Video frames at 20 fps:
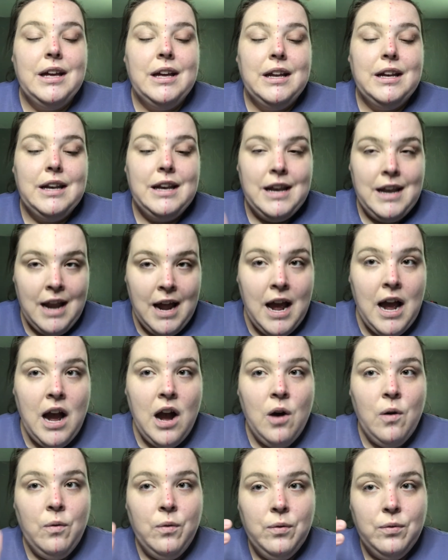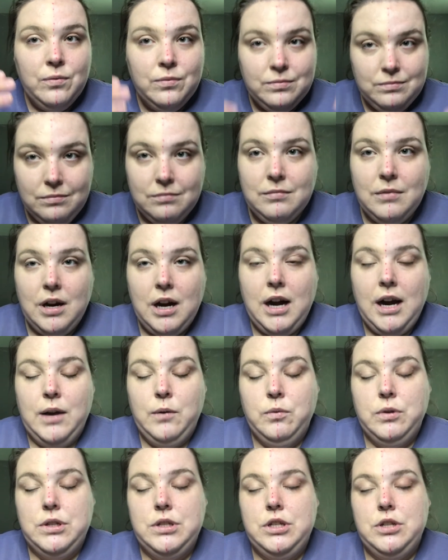now I
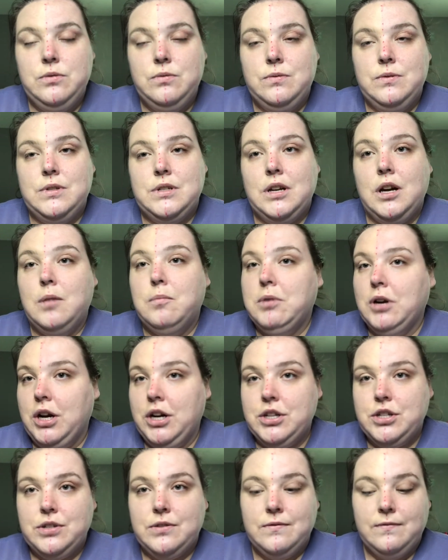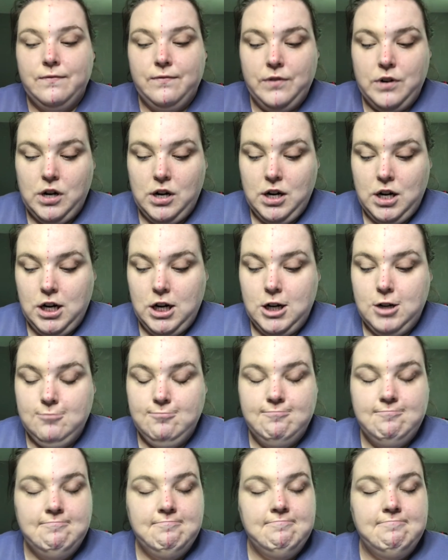would use a brush for
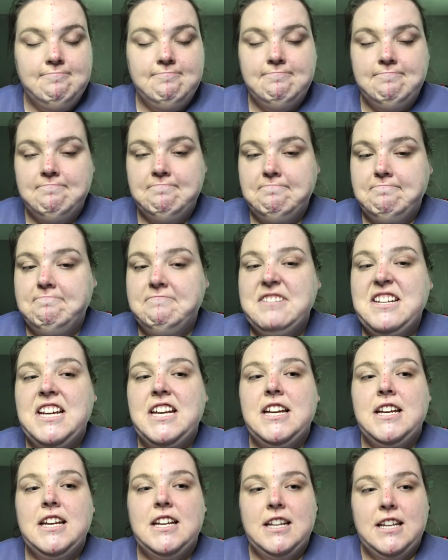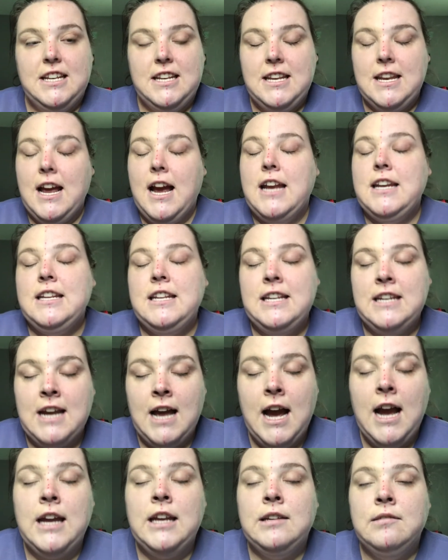
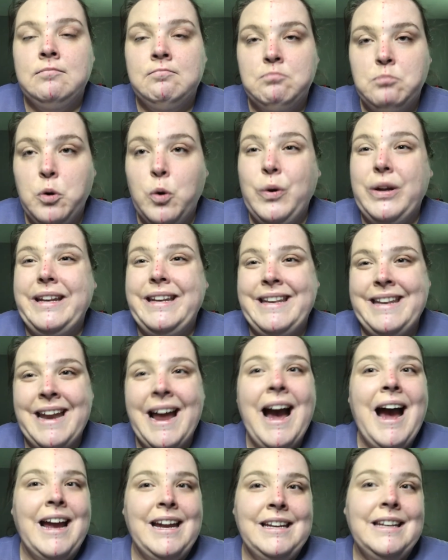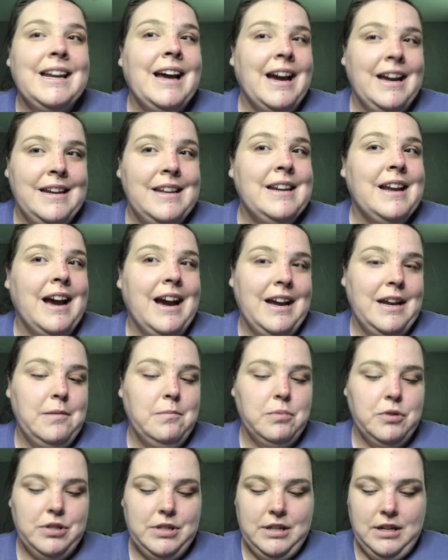
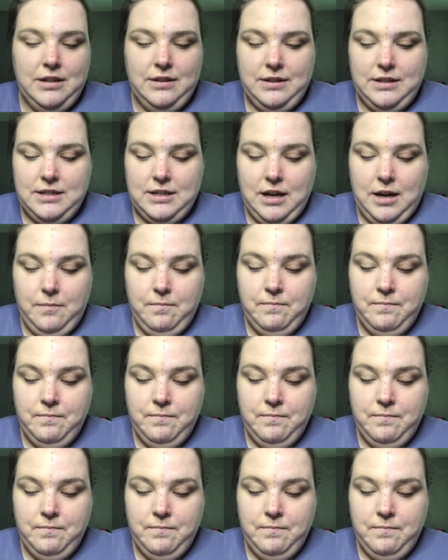99.999% of the time.